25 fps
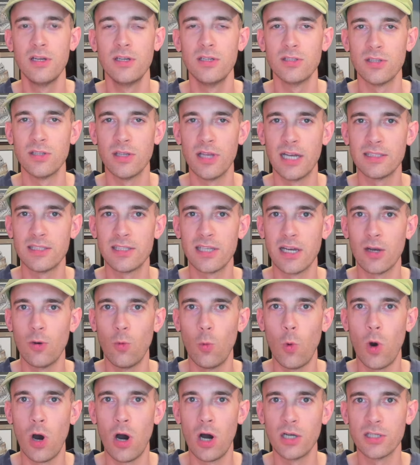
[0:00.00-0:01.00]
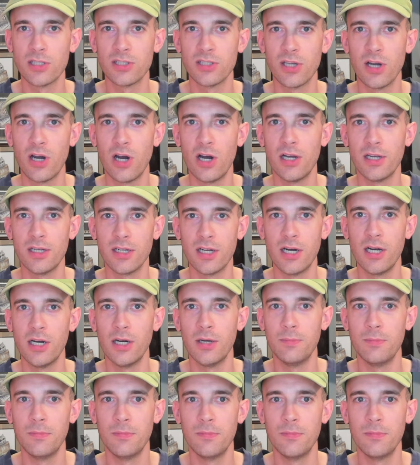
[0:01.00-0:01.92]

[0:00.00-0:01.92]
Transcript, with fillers: So that's like Wausau and up.